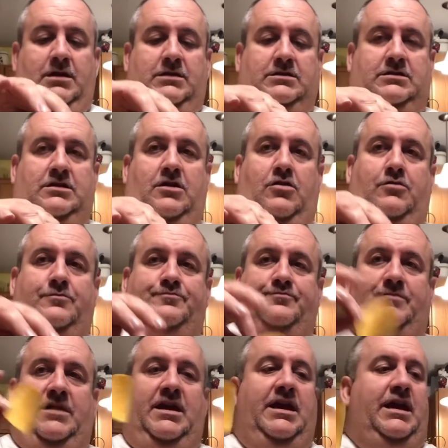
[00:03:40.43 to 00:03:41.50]
So
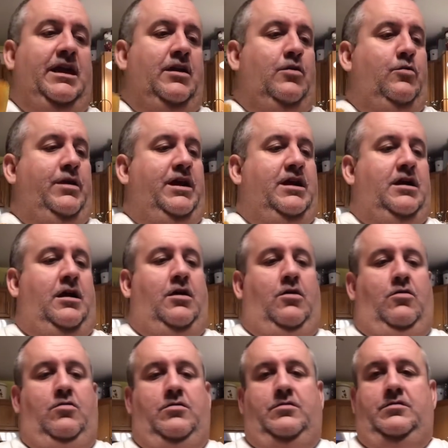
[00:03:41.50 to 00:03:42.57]
here we
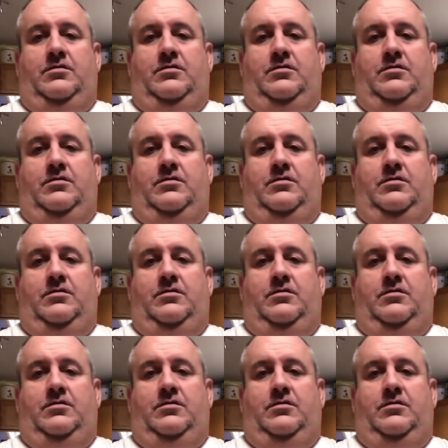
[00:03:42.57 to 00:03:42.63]
go.